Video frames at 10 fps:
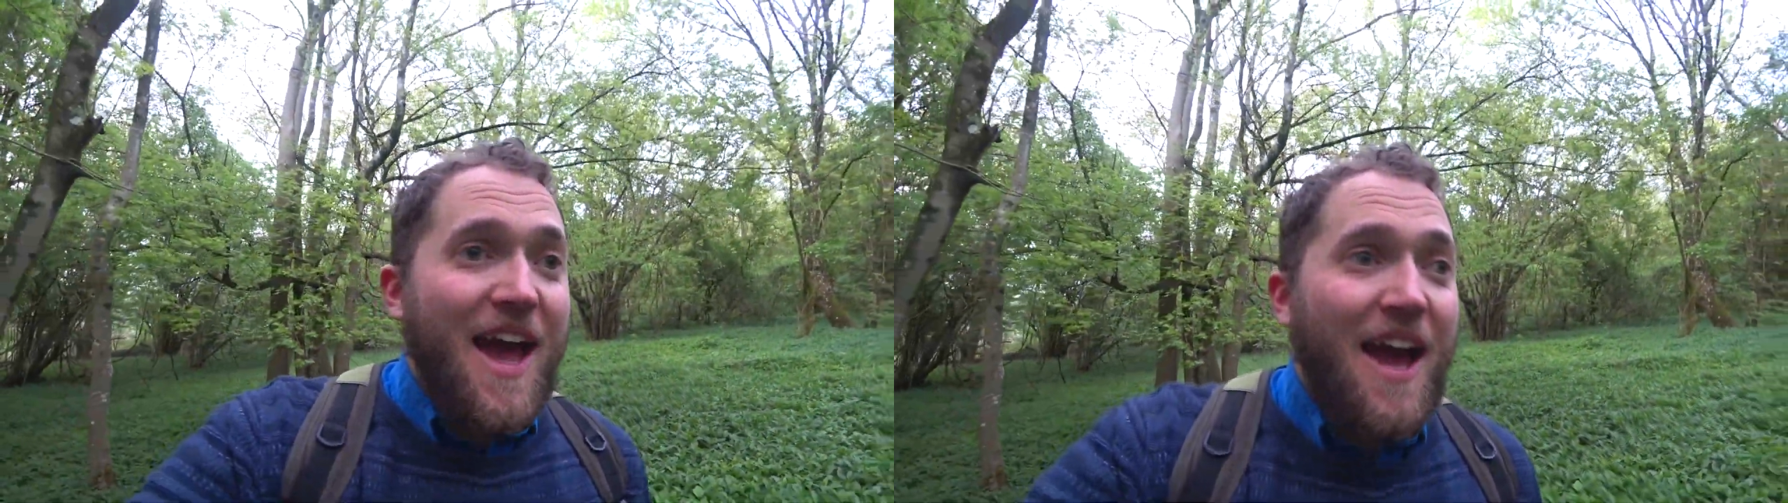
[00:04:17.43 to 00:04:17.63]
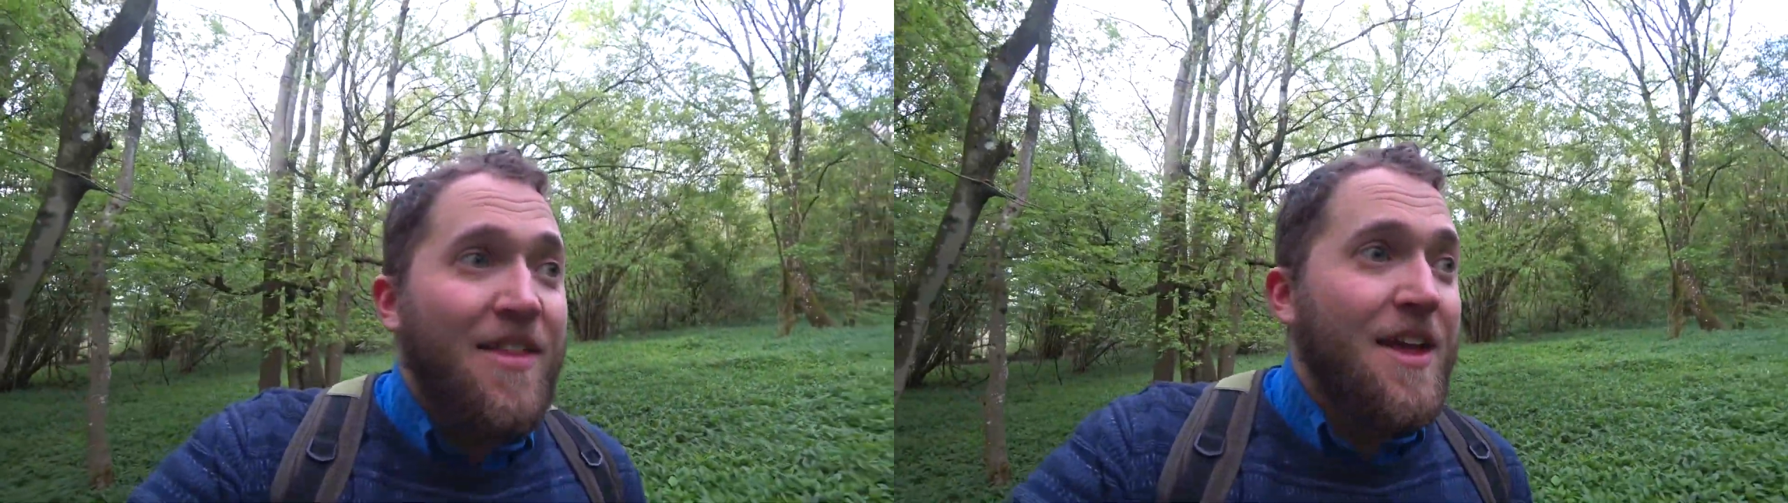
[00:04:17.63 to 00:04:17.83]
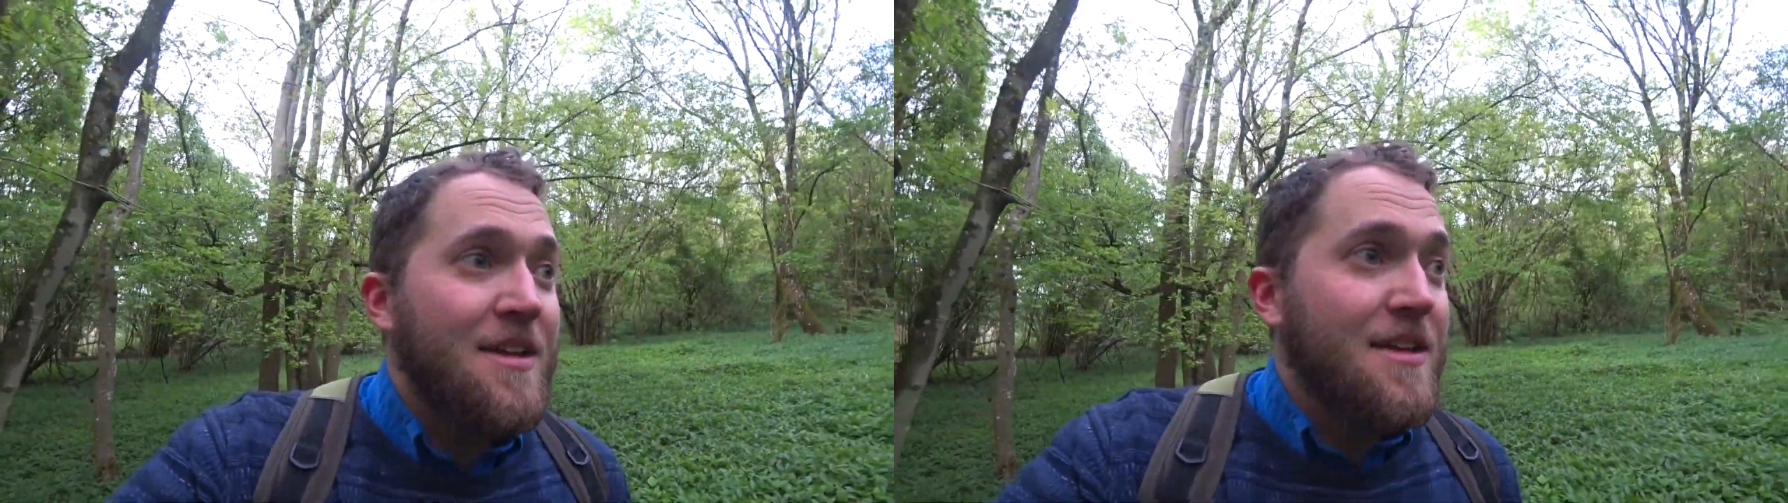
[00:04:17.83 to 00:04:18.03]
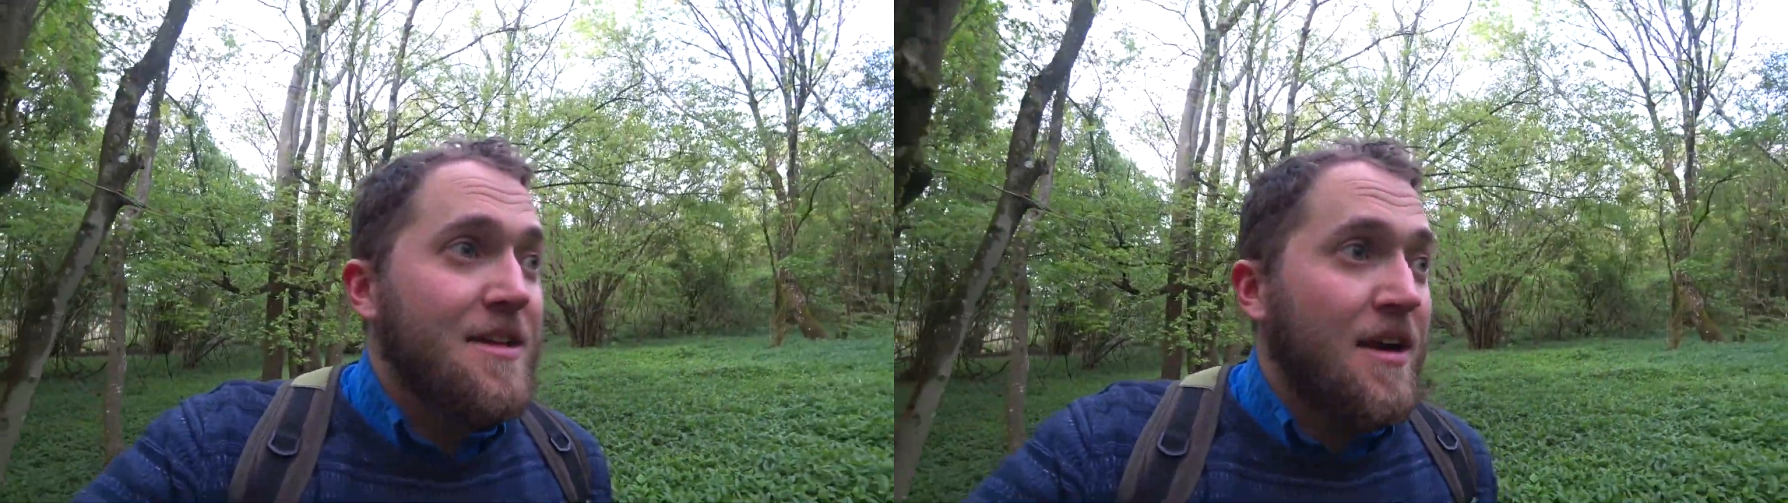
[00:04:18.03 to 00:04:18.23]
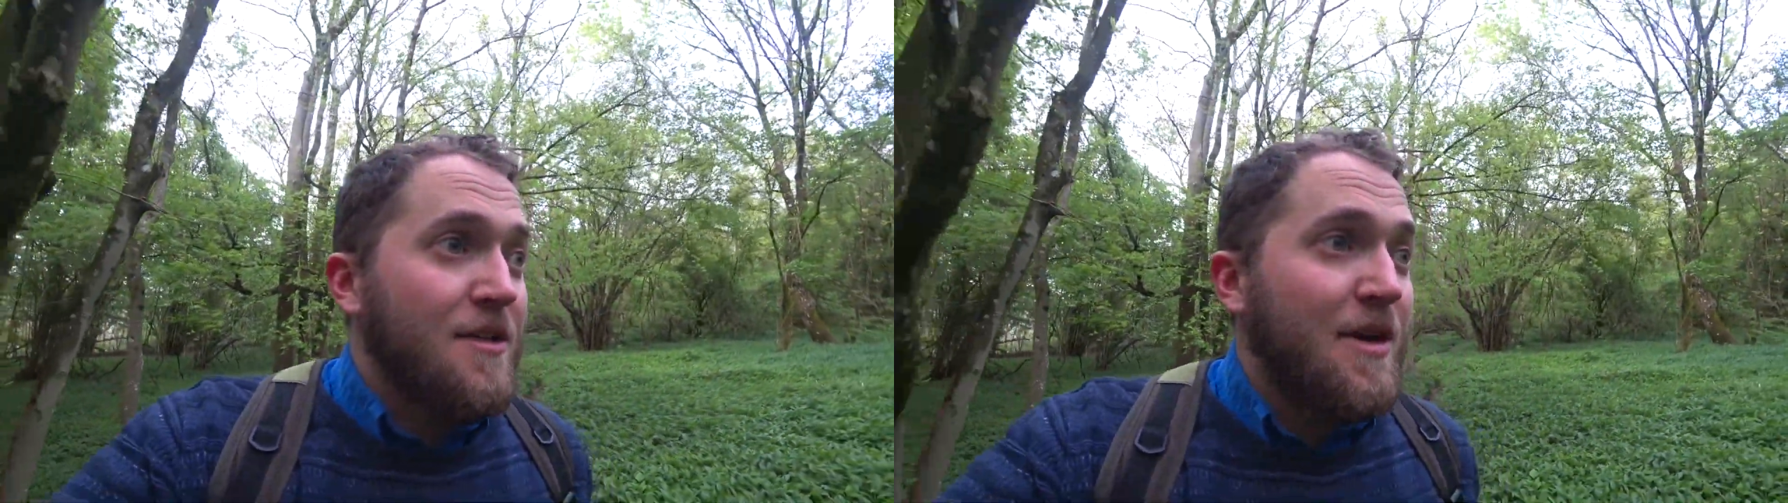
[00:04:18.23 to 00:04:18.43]
and then
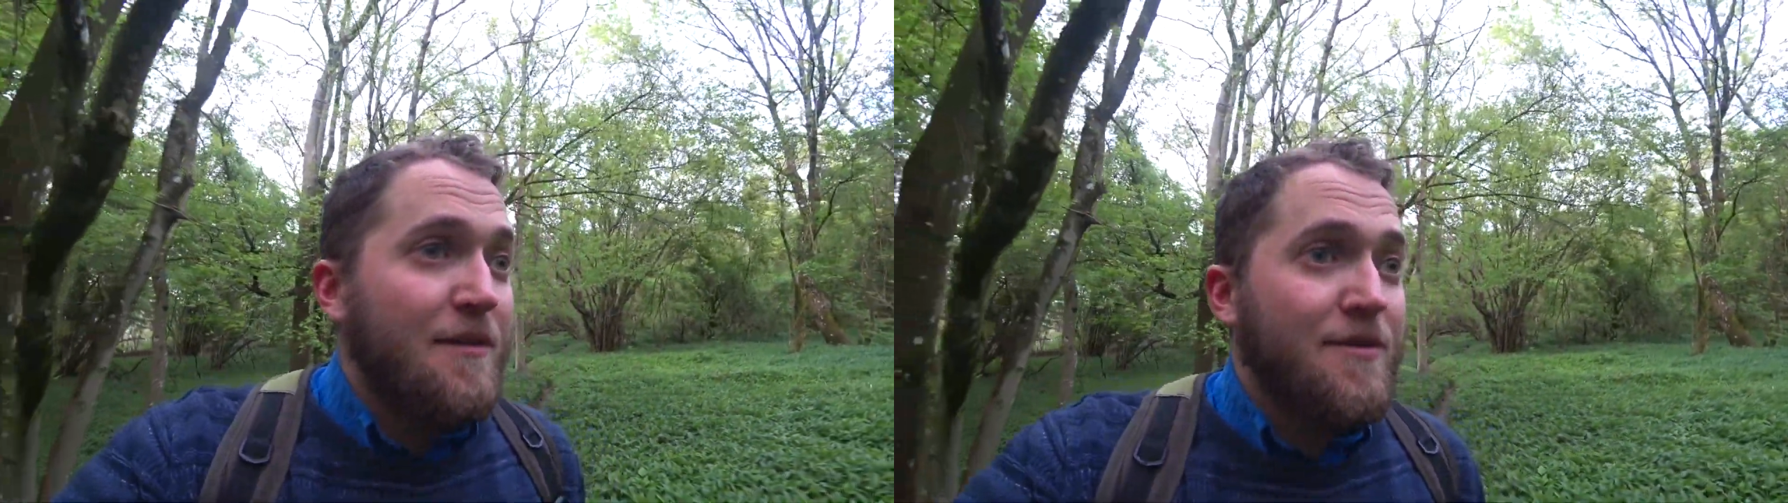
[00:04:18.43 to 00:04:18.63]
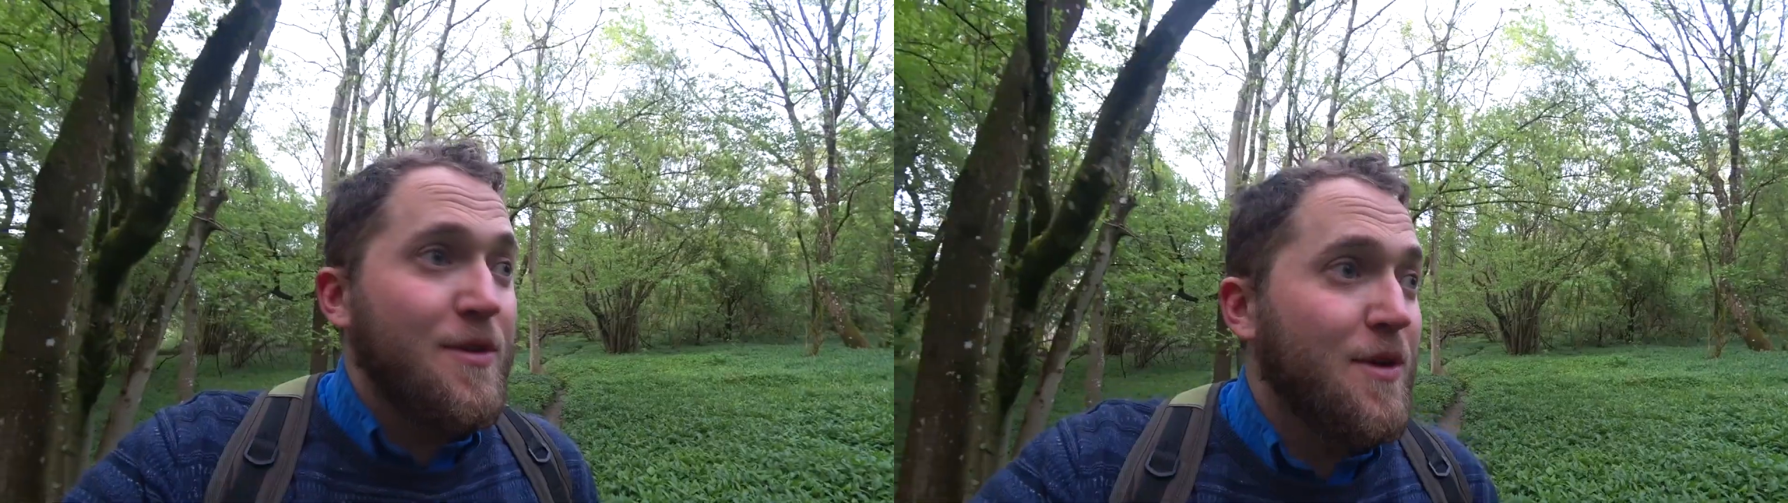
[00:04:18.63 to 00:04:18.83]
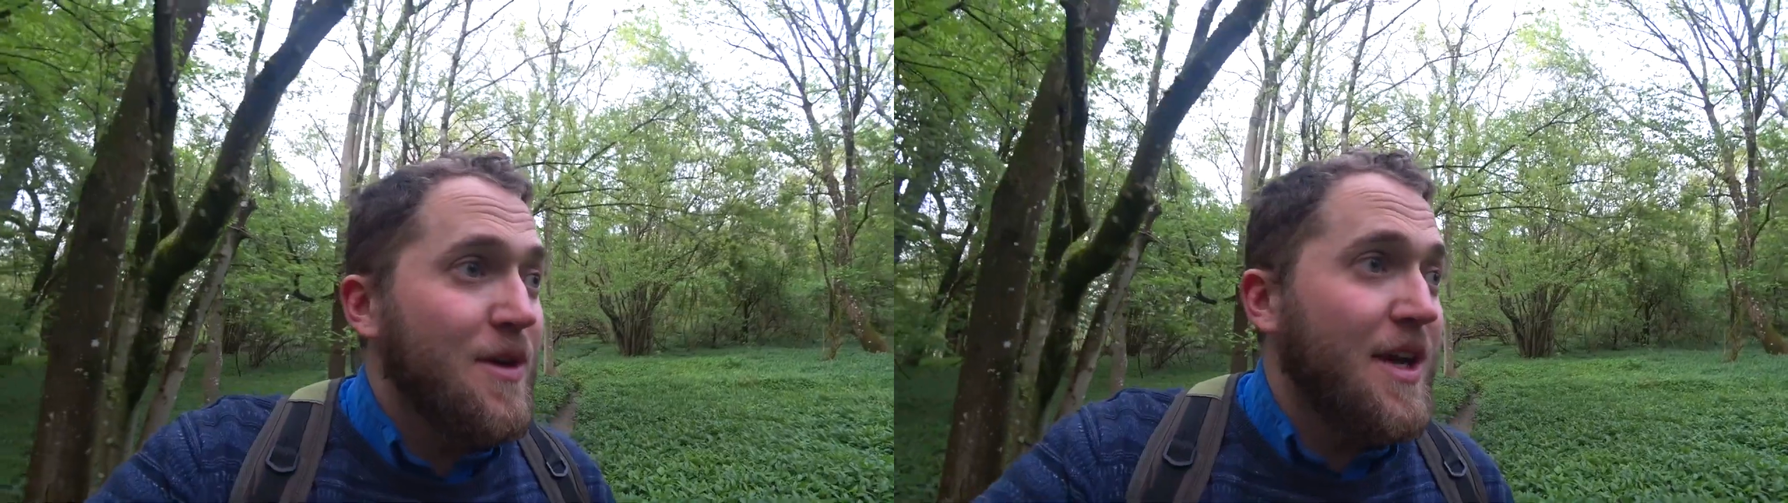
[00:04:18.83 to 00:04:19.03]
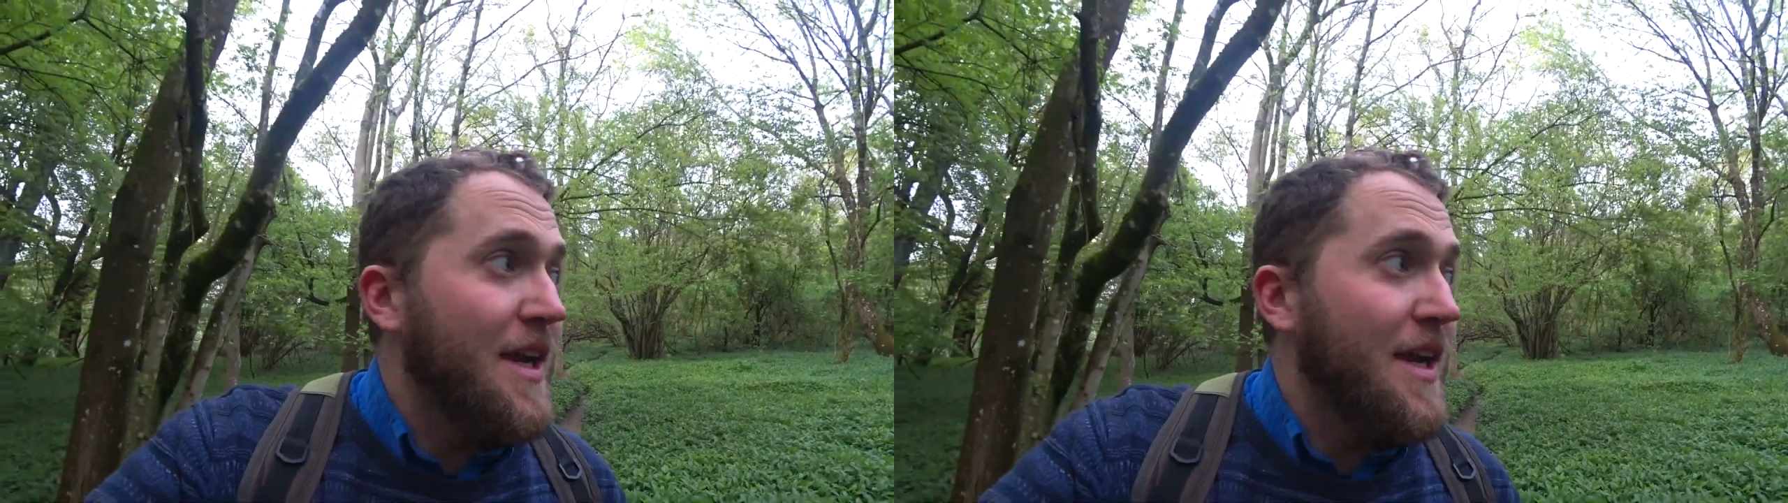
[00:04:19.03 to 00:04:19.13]
I crept forward